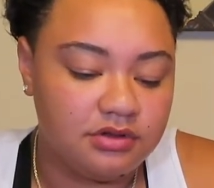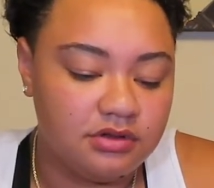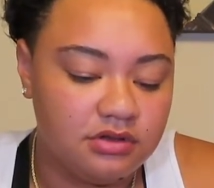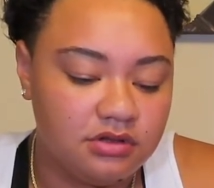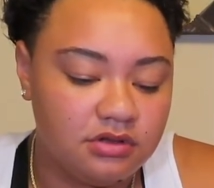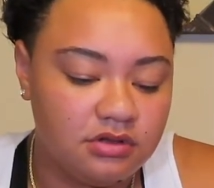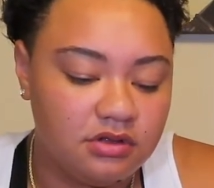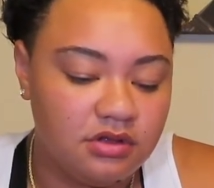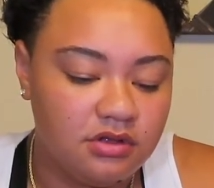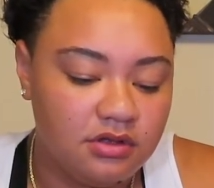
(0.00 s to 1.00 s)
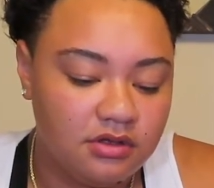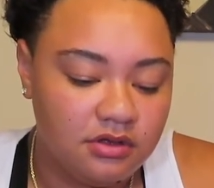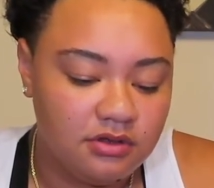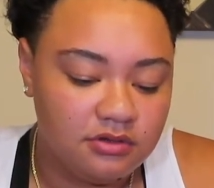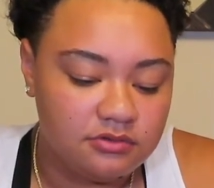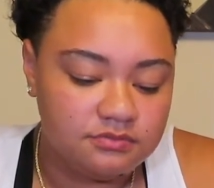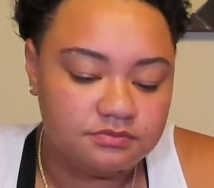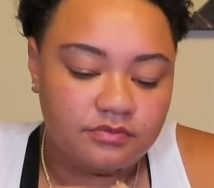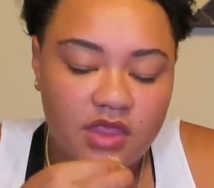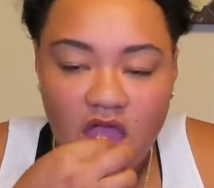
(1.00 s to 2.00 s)

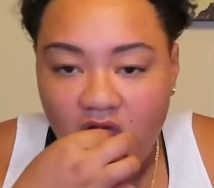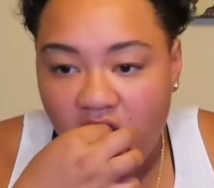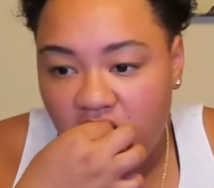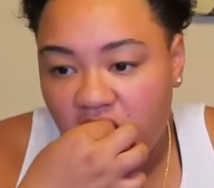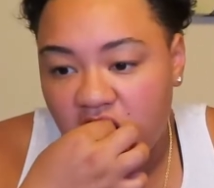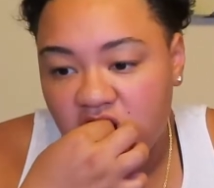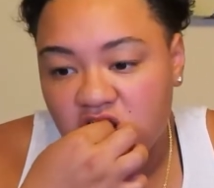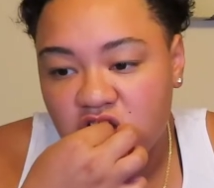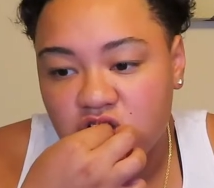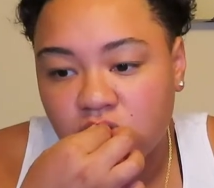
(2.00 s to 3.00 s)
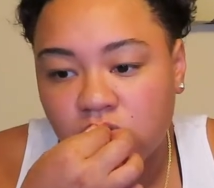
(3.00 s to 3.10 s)
(not speaking)